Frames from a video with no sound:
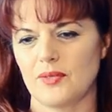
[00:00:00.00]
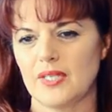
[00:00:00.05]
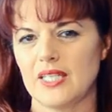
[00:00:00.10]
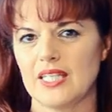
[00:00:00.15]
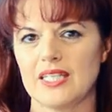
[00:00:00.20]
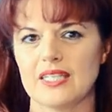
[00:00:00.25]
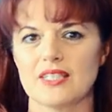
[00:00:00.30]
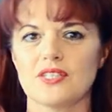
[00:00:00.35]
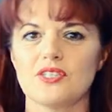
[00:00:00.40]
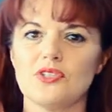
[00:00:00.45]
We
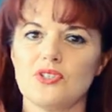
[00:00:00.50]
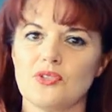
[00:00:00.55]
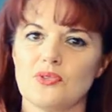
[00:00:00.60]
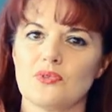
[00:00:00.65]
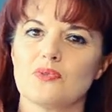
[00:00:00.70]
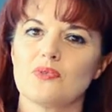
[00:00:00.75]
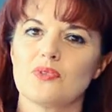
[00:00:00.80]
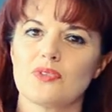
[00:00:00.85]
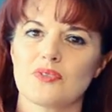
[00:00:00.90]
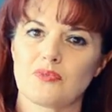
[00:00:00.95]
needed to
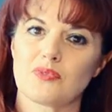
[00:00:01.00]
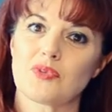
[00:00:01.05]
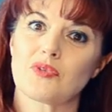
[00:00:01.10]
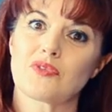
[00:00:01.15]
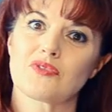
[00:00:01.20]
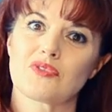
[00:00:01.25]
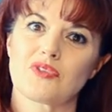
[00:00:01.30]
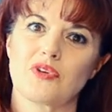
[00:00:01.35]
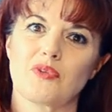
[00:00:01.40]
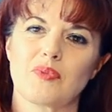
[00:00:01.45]
do some
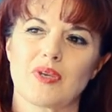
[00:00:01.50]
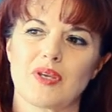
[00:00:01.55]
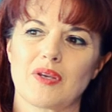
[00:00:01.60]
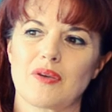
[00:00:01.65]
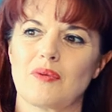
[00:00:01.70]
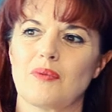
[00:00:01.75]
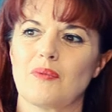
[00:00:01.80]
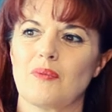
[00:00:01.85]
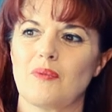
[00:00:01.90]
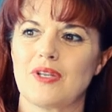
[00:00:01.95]
rotoscoping,